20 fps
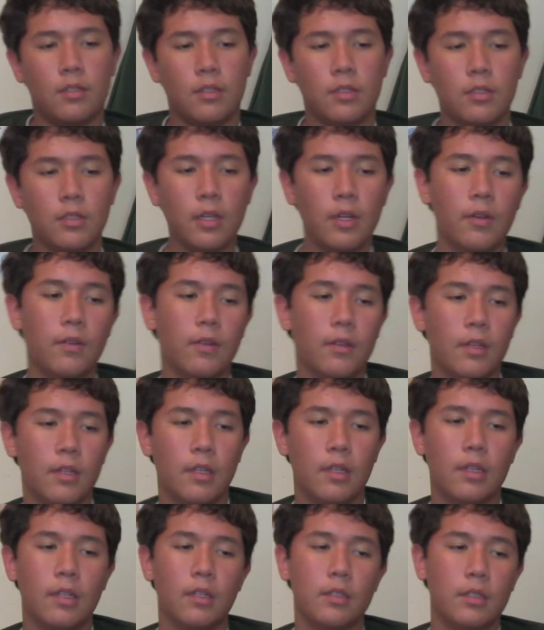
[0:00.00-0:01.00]
So
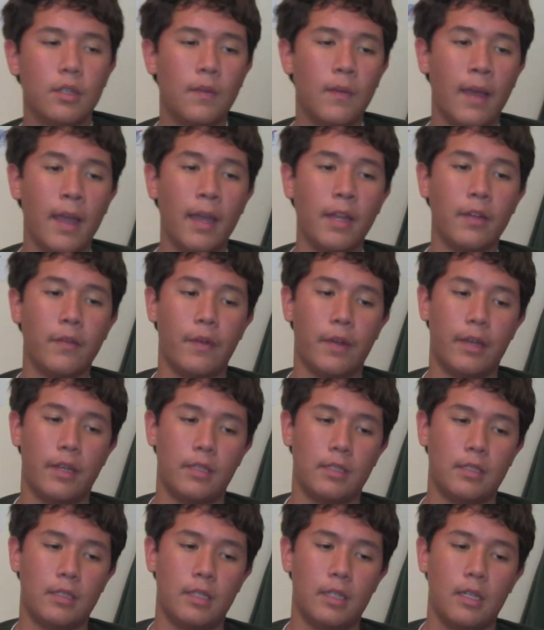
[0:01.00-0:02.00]

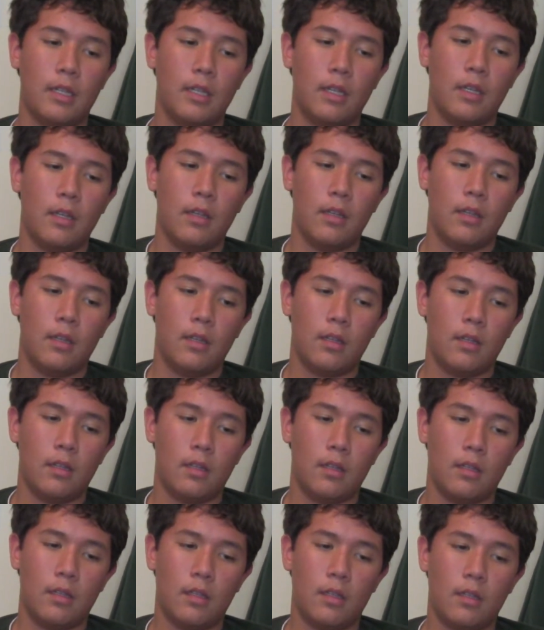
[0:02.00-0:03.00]
anyways,
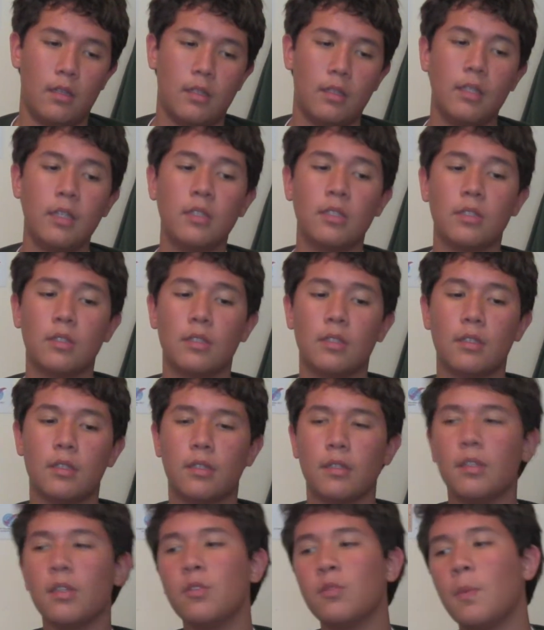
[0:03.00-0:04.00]
this
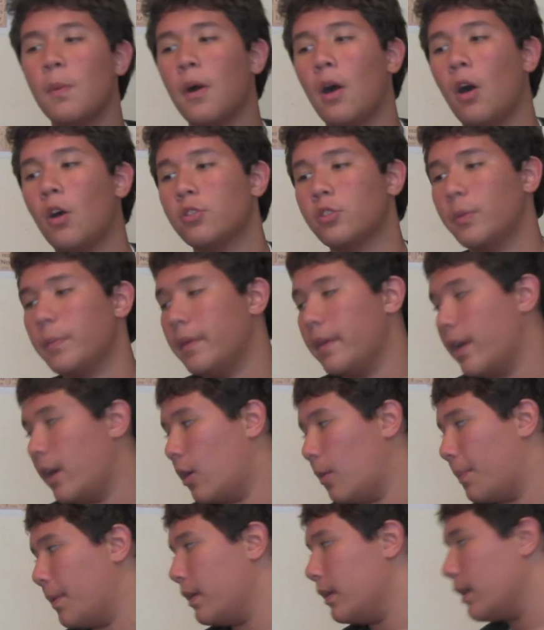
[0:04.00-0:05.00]
will also be
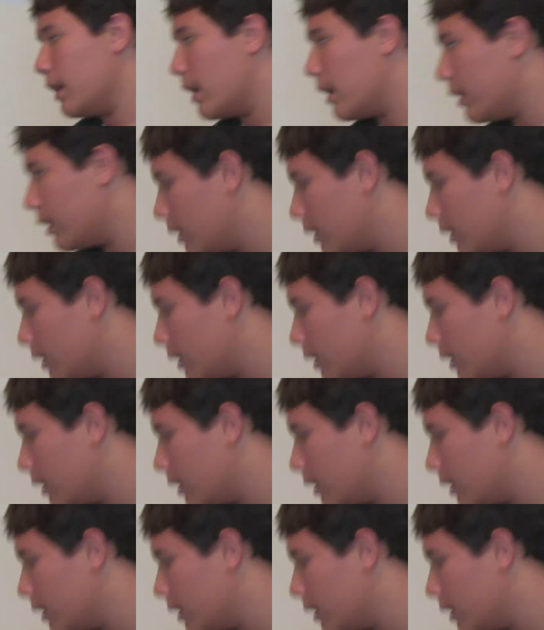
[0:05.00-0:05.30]
helping in